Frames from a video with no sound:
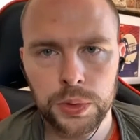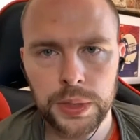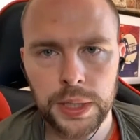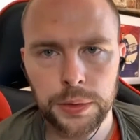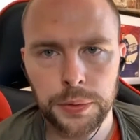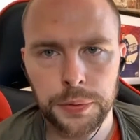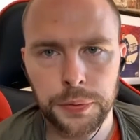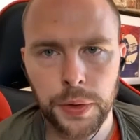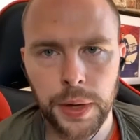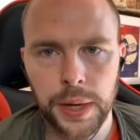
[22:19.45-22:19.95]
as
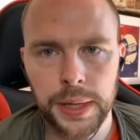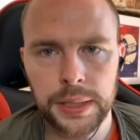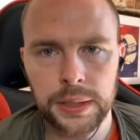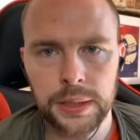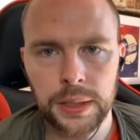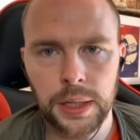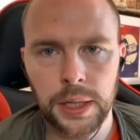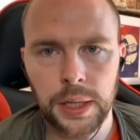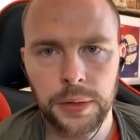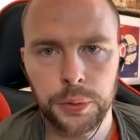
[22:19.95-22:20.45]
a fine
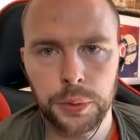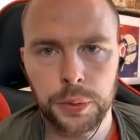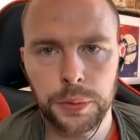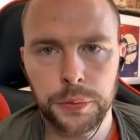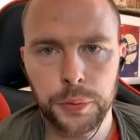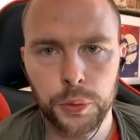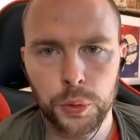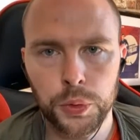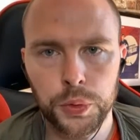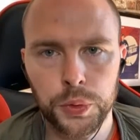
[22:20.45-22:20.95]
isn't enough to
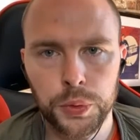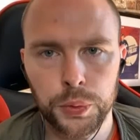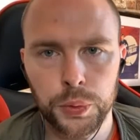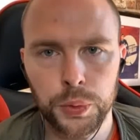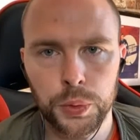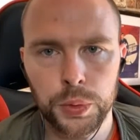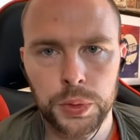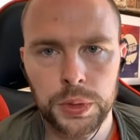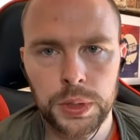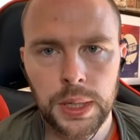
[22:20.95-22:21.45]
enforce the
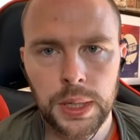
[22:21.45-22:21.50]
rules.